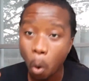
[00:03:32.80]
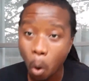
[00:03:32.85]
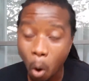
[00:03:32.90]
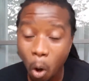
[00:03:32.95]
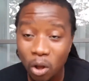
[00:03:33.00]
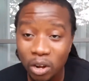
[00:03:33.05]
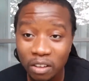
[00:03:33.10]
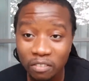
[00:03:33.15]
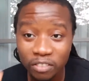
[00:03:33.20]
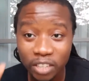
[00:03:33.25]

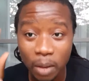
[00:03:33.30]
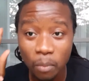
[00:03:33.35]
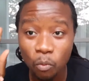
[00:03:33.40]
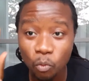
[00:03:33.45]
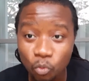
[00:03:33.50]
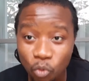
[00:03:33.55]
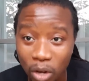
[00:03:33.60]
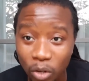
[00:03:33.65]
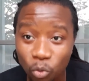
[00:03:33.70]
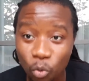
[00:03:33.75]
all of
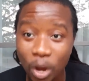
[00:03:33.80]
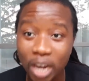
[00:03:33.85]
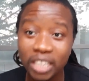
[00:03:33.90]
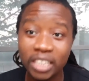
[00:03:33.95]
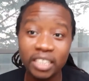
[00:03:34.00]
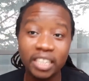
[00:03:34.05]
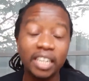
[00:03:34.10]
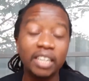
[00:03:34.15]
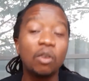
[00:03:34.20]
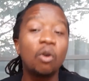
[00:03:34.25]
them one
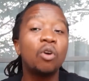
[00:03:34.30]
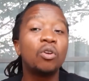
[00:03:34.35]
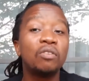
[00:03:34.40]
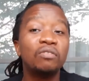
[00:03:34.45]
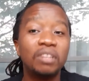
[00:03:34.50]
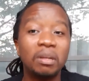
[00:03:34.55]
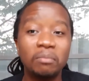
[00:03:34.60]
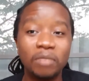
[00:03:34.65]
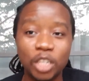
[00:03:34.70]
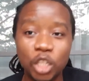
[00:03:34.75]
question, then all
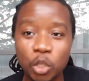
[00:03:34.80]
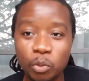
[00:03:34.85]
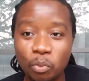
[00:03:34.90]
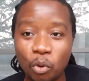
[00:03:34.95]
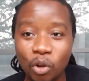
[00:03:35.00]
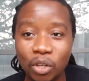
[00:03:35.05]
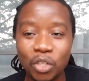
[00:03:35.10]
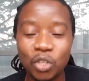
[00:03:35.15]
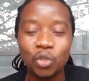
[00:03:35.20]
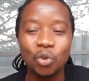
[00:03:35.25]
of them
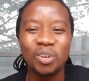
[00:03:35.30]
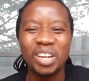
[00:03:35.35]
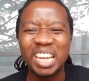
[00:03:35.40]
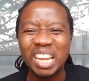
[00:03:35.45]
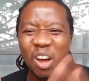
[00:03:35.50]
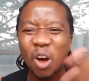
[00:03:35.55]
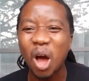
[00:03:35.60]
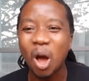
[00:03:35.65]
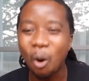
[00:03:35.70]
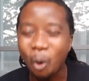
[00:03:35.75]
respond. So
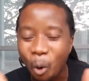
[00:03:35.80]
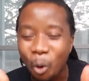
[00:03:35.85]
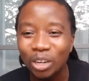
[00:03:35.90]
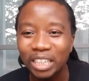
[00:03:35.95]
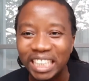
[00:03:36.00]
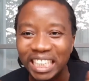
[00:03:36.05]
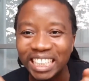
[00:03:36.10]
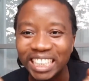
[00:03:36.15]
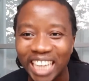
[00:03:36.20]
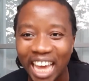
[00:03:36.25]
they are all
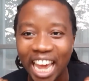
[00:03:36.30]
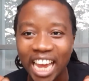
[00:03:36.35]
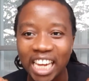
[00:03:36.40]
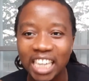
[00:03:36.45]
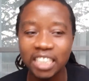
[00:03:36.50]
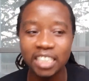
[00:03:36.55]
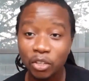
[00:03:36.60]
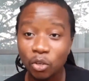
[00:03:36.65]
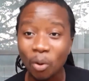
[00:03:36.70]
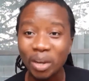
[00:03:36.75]

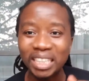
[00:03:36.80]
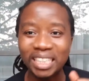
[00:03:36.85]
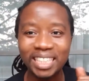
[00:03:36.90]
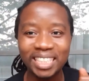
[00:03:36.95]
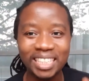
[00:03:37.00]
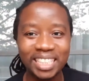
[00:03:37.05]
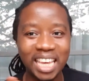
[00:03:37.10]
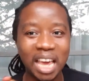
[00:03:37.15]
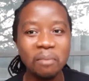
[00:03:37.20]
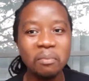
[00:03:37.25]
engaged. So it's
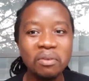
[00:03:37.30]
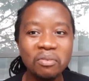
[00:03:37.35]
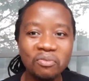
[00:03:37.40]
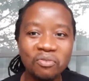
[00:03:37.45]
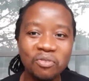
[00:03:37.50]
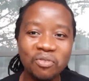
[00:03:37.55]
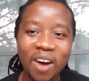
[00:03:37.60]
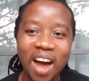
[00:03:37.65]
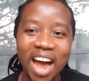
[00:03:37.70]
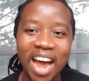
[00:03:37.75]

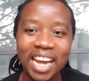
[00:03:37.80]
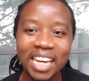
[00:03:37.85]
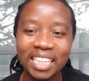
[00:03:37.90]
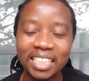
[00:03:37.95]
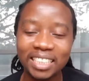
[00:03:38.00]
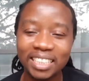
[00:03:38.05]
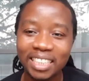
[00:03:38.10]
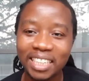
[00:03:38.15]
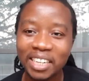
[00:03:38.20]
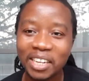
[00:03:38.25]

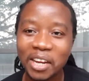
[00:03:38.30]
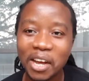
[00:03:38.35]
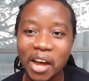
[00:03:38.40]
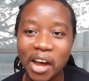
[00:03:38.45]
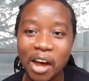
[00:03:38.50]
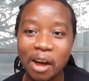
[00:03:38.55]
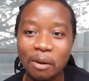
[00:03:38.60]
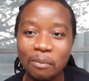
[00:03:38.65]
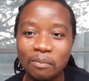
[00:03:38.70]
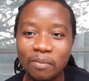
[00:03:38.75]
gamified
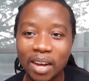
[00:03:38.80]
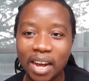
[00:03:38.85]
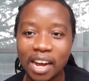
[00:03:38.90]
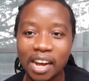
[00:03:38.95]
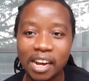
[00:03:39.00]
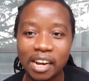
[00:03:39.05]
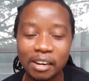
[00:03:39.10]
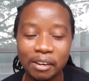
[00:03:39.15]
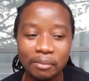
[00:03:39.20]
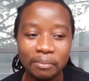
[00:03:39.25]

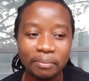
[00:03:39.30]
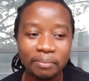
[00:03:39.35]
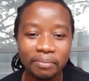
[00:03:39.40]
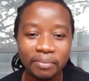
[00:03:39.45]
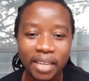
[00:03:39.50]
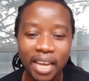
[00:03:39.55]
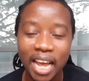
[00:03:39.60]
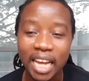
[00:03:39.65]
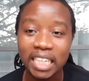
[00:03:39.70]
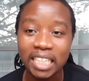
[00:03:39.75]

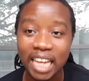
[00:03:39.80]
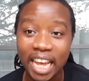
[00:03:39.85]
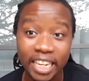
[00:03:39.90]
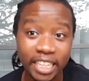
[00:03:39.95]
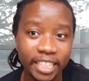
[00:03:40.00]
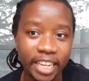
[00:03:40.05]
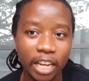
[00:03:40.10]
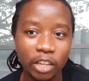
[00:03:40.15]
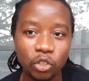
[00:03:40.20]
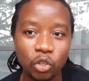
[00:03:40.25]

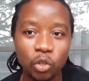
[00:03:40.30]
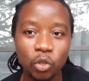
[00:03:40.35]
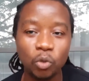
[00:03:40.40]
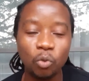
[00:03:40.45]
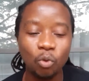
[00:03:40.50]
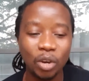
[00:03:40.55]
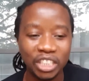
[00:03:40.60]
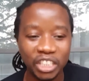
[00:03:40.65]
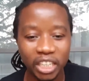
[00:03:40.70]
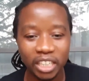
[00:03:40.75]
EdTech tool
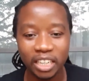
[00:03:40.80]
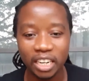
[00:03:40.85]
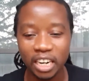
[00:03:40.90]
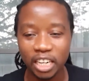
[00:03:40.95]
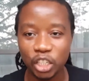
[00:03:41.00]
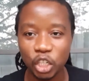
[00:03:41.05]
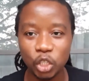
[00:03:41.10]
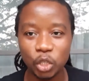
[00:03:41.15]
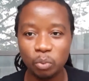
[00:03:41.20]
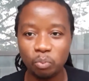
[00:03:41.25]
where children
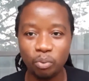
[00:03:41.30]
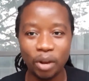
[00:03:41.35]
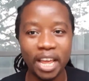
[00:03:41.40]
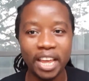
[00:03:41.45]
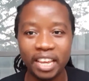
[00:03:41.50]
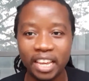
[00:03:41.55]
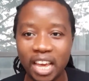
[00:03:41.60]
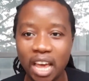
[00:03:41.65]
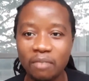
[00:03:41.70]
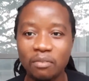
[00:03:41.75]
are just
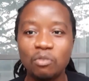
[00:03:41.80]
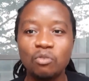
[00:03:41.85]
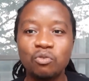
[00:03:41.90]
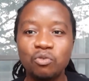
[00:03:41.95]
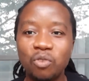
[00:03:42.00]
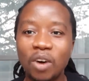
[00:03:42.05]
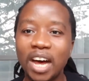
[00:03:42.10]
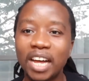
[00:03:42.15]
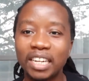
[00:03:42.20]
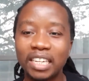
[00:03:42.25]
playing, having
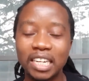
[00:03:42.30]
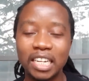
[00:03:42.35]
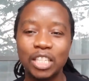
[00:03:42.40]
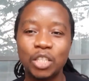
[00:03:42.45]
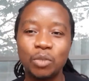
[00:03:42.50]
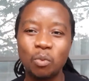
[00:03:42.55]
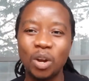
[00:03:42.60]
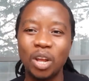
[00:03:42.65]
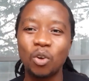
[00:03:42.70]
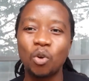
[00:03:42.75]
fun, and
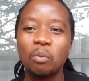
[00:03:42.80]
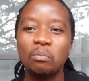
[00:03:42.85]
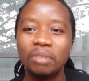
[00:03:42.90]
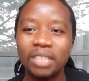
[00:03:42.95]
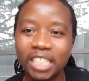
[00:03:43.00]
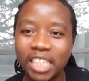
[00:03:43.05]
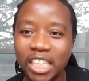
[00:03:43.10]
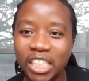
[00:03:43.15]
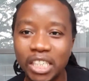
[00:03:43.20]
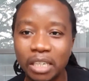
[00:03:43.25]
it's more like
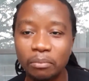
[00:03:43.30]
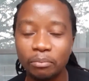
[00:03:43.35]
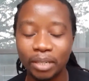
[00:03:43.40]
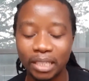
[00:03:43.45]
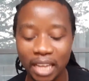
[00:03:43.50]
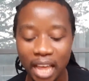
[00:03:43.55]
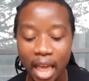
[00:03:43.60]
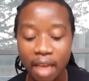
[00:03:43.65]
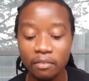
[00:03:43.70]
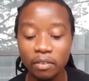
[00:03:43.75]
competition, but
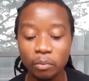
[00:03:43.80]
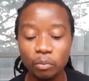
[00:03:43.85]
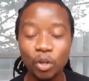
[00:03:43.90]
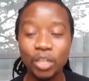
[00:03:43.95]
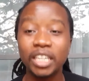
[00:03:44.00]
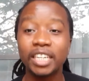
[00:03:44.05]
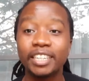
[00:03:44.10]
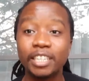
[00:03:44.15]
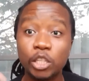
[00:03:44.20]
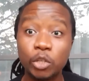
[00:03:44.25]

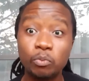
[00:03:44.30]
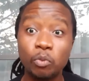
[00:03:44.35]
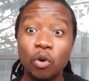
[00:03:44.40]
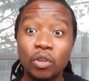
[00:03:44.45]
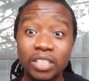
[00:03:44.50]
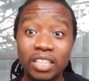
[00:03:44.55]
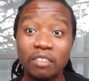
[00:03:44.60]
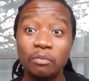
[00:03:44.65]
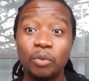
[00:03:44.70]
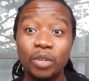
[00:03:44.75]
everybody
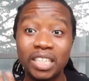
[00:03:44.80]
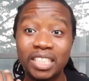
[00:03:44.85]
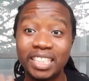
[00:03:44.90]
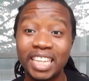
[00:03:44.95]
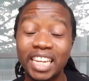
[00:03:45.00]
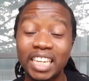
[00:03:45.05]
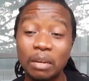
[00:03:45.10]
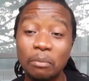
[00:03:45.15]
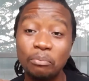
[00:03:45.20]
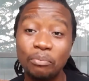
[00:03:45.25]
responds, everybody's
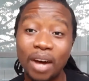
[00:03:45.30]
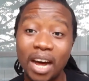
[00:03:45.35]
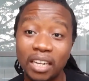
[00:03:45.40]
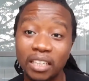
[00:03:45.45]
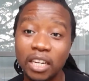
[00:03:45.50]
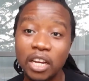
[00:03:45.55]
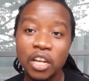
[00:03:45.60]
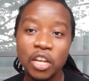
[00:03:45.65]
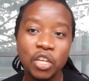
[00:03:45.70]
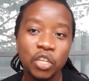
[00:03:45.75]
taking part.
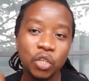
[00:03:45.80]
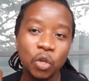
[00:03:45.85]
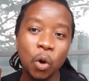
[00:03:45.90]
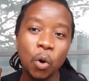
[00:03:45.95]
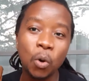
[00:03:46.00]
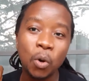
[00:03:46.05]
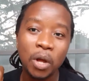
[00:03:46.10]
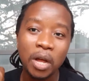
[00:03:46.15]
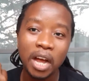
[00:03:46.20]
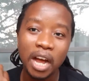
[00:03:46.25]

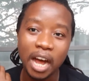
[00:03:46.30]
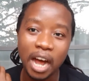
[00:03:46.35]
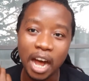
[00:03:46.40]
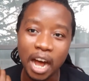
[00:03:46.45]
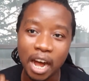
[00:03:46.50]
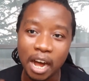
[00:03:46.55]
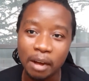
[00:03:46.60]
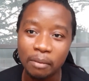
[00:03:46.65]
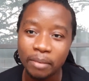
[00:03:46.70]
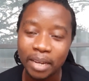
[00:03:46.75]
So
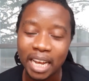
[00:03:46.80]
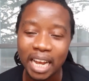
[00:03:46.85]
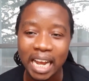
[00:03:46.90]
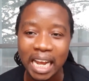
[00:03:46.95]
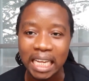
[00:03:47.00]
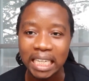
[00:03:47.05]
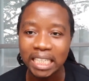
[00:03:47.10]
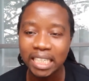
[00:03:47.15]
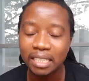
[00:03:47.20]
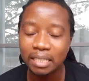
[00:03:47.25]

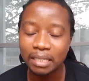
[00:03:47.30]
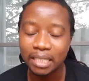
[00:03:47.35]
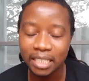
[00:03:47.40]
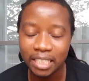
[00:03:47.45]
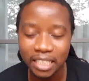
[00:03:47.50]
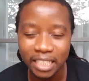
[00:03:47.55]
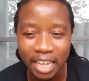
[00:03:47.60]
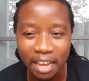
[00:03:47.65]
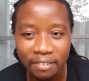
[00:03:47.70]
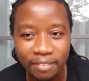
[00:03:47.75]
it's
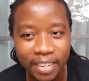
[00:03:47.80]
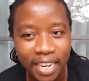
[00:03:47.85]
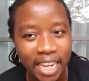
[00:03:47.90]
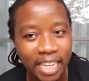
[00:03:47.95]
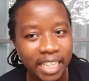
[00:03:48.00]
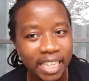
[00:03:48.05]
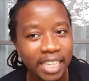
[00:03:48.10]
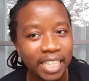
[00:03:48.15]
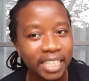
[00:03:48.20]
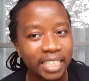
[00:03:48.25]

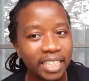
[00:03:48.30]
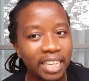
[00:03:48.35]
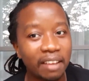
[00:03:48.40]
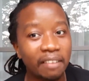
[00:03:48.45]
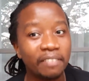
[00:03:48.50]
definitely